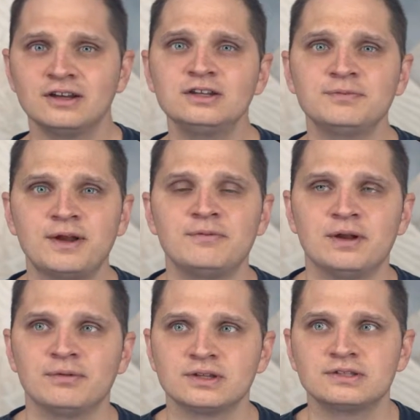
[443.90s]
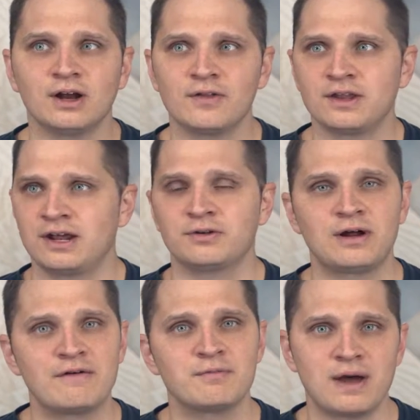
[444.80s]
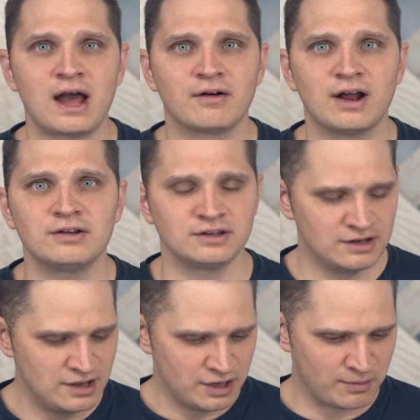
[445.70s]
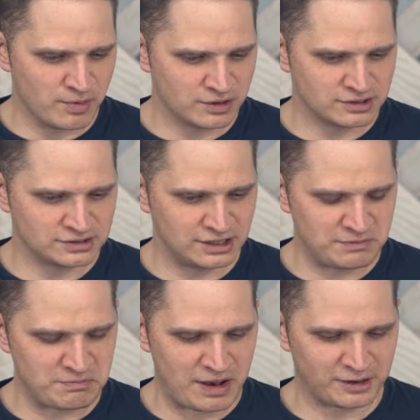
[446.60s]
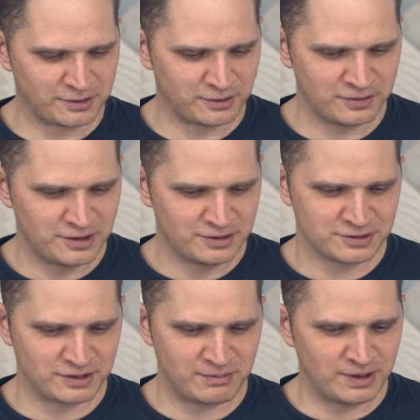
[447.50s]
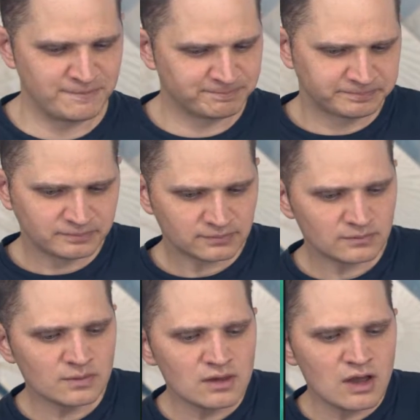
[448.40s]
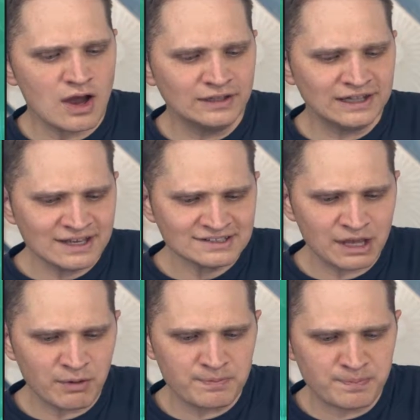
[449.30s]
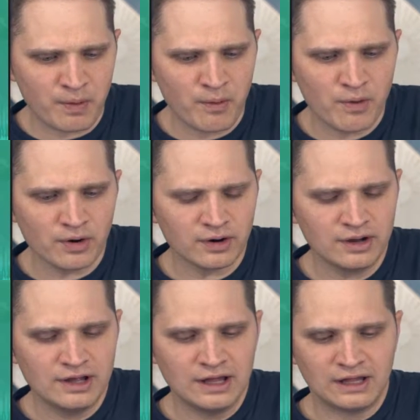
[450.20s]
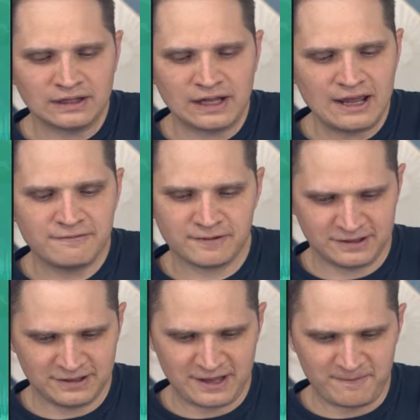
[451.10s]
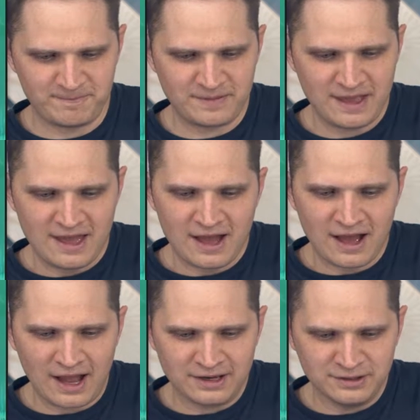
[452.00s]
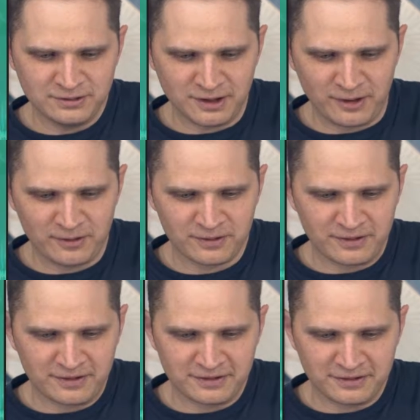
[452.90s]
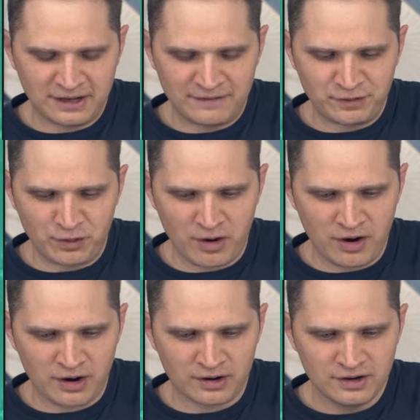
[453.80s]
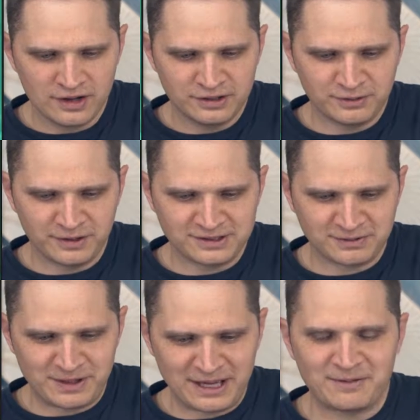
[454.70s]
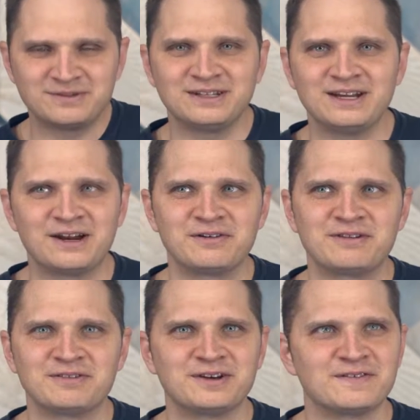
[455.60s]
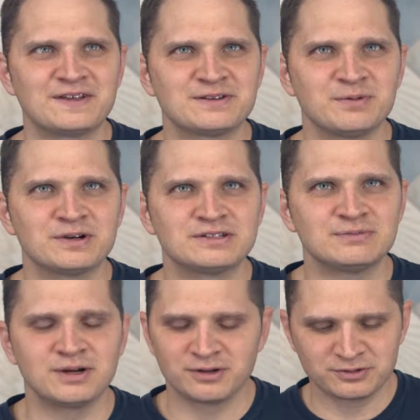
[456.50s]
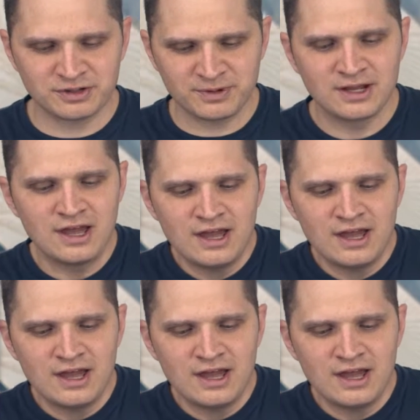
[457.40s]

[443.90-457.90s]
you may be able to tell that I don't have a background in emergency medical treatment, unless they would pour life into them. I do know that if you are doing some EMT, I don't even know if that's emergency medical treatment,